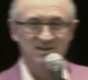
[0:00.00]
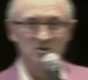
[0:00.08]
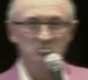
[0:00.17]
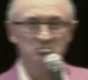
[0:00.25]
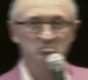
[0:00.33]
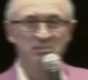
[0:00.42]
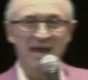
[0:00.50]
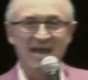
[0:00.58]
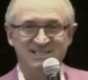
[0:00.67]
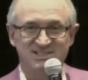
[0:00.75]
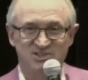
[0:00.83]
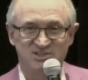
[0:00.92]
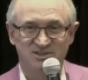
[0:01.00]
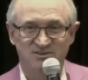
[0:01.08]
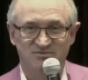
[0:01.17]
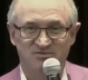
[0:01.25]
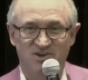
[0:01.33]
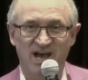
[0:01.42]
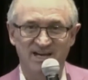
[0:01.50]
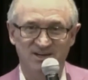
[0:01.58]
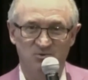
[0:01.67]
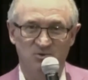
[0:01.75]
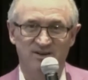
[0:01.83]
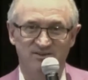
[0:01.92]
Bats flying
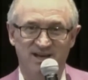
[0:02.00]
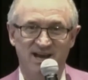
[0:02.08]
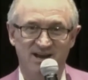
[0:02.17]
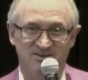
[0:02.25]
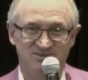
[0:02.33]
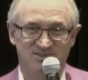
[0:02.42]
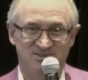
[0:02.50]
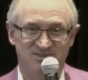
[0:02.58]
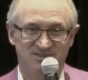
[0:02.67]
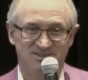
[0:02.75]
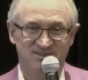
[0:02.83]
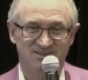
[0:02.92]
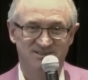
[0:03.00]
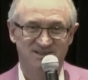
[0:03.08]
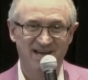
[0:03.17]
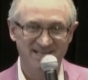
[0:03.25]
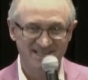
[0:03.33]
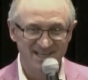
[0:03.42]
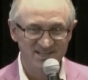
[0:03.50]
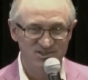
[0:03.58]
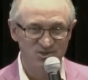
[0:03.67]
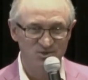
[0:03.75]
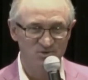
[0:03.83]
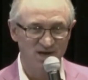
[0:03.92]
around the house. I kid you
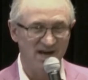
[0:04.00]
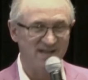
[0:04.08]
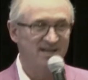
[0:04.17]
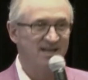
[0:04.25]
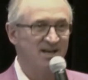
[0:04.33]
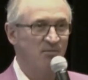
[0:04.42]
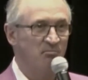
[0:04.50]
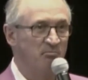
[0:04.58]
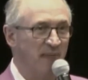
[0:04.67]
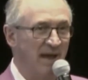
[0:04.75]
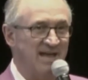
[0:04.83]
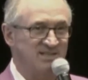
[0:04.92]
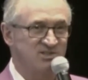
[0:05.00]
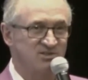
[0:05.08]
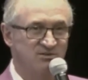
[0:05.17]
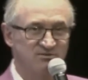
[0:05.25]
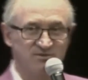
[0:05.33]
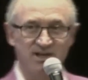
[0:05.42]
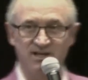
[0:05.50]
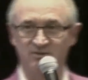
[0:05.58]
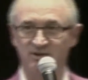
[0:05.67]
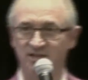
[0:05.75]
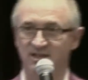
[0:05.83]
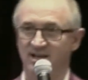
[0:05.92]
not, bats flying around
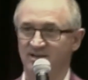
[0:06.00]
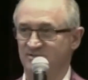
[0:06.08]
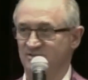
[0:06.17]
the house.